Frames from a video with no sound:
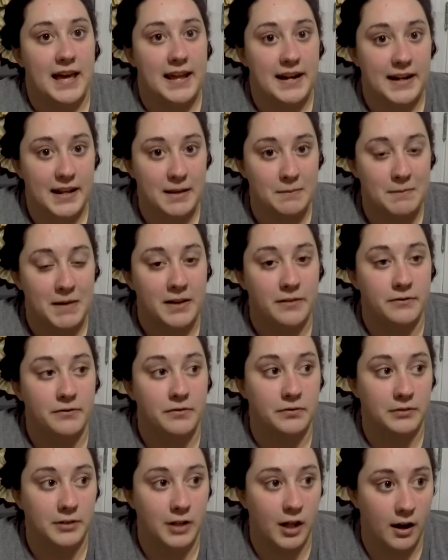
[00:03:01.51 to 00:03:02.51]
editing my
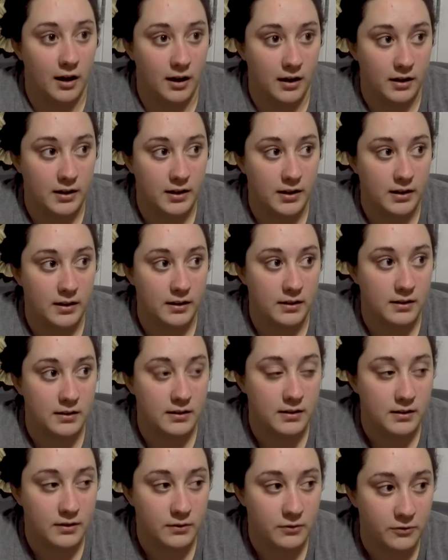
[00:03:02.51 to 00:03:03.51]
vlog
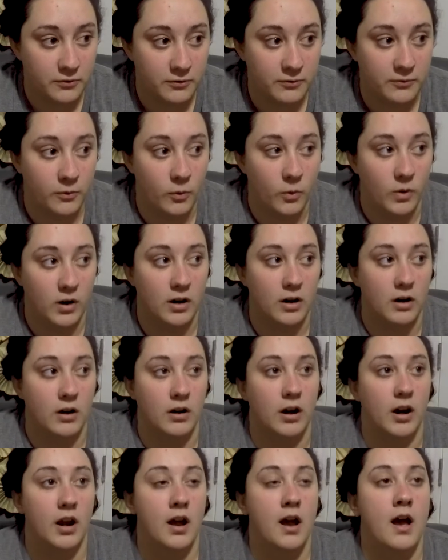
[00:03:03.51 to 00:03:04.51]

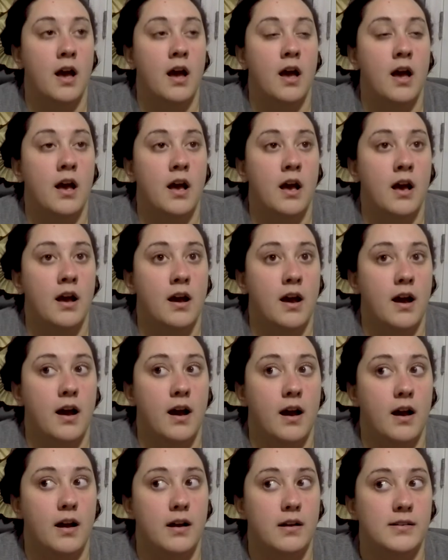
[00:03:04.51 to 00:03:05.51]
for
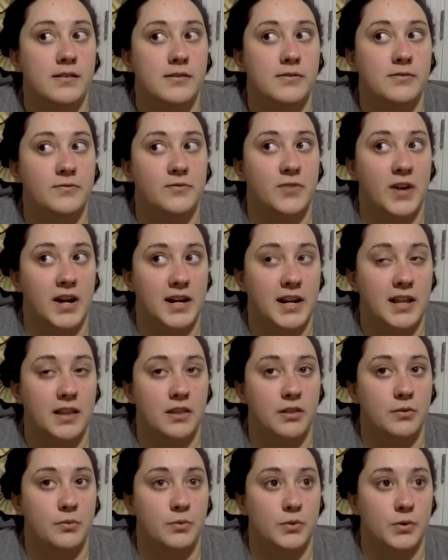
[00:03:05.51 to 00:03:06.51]
Friday
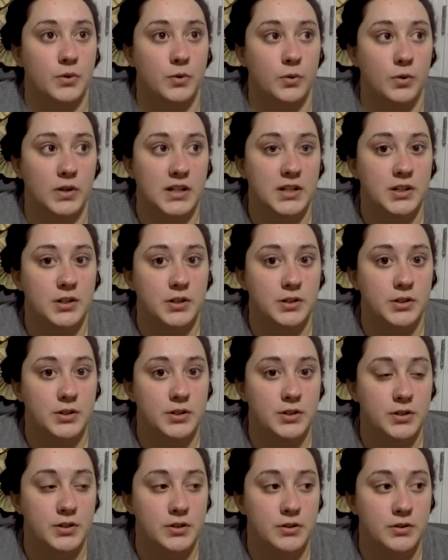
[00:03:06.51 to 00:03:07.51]
through
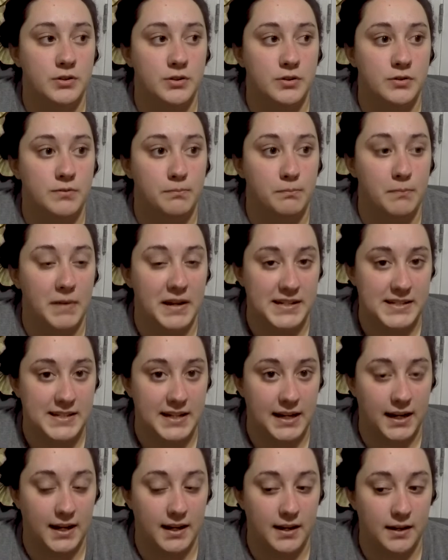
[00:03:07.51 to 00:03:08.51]

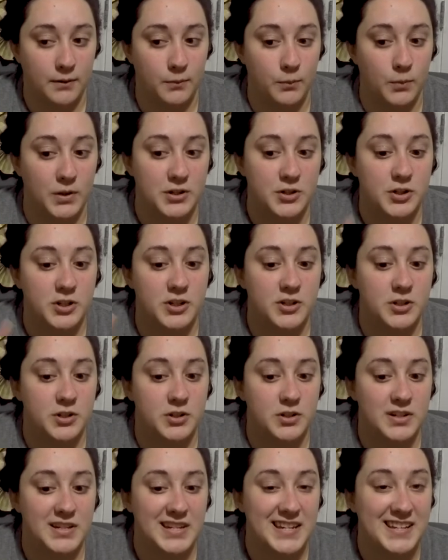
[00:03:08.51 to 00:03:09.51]
Monday,
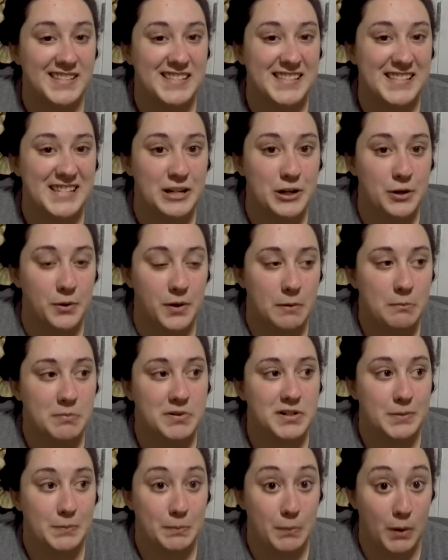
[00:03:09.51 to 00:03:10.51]
which needs to go up
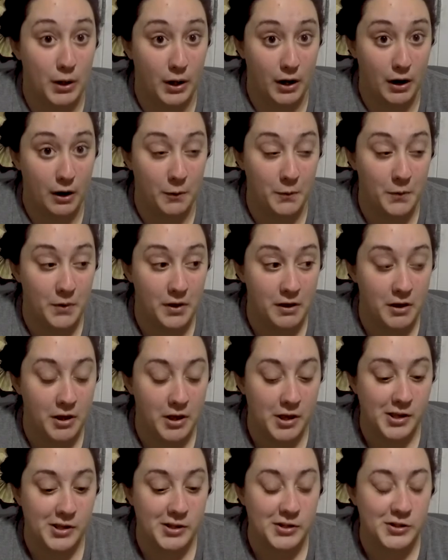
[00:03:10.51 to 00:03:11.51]
tomorrow.
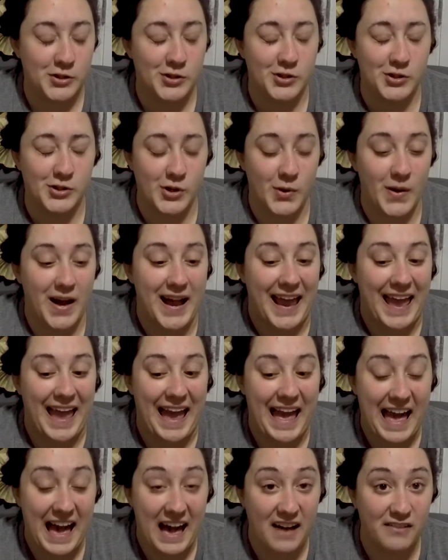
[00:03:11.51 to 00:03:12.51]
So I
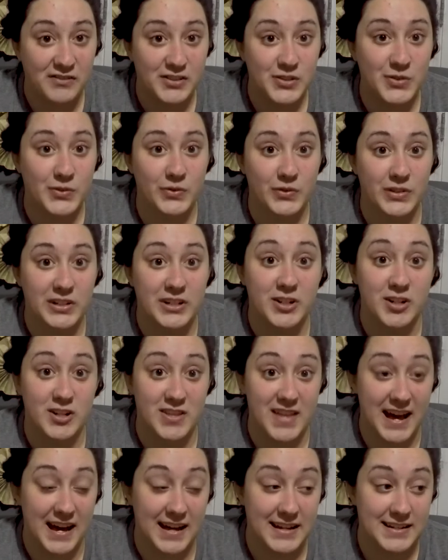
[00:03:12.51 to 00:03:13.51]
have to finish
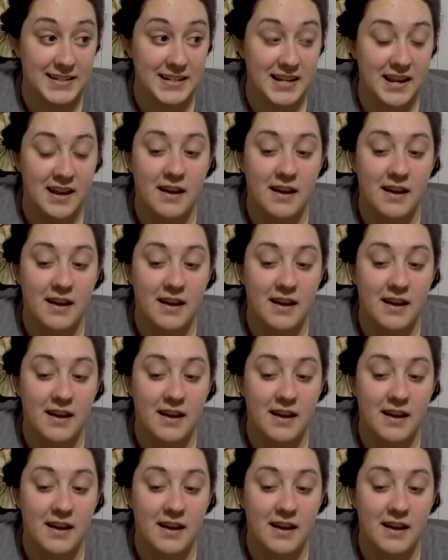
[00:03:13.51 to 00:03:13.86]
that